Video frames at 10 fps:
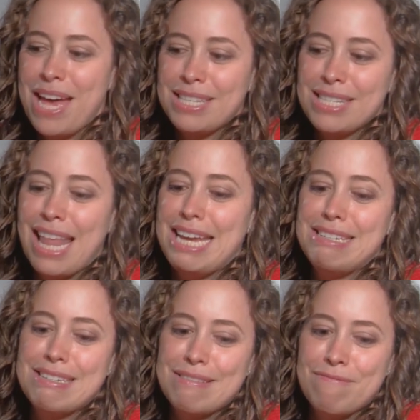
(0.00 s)
a
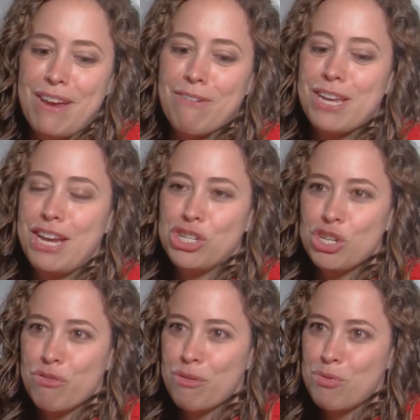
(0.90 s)
slight
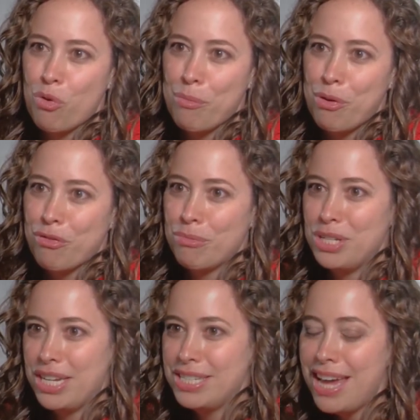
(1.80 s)
variation from normal from
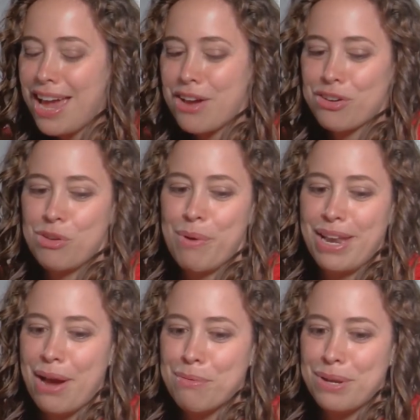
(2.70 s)
day to day, or you
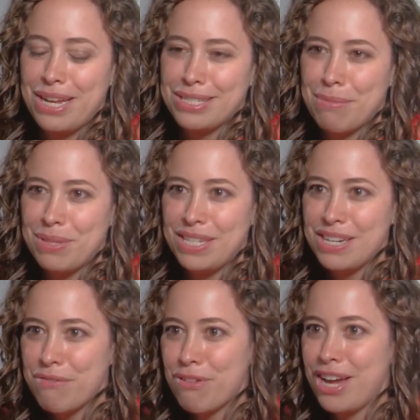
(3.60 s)
went out and ate something
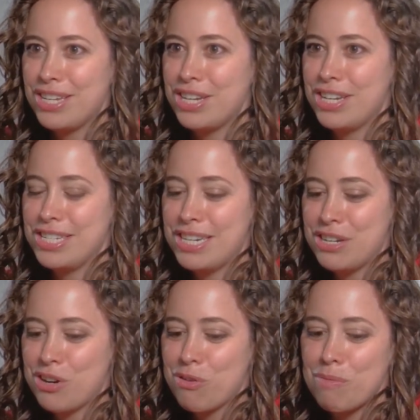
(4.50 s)
different and it
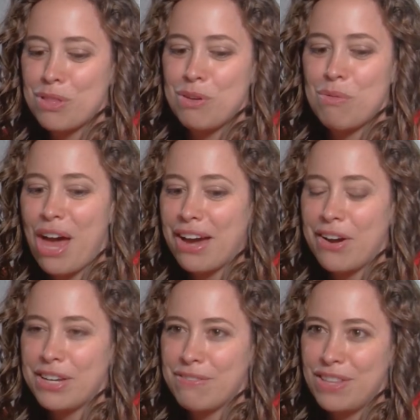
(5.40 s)
didn't agree with you, that
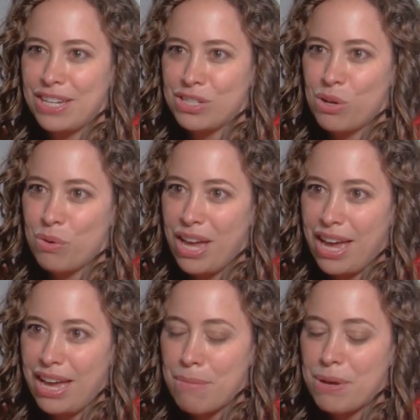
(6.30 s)
kind of thing is
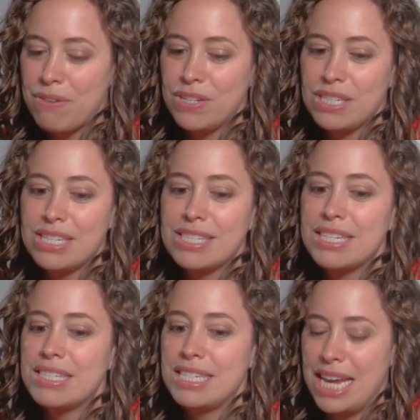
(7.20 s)
okay. But if it's a
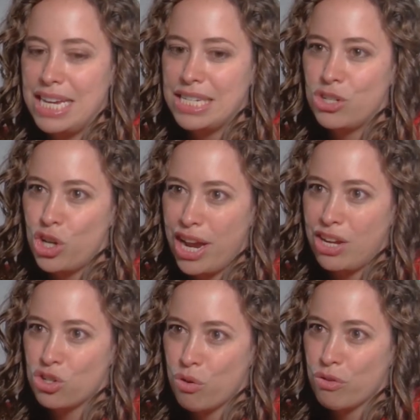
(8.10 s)
sustained
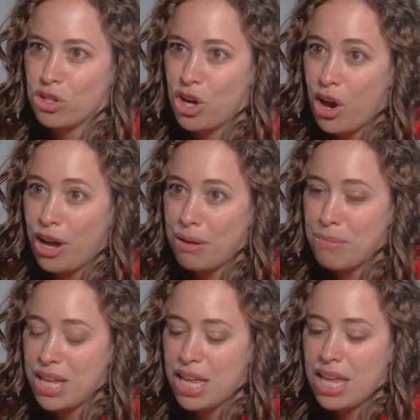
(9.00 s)
change over time,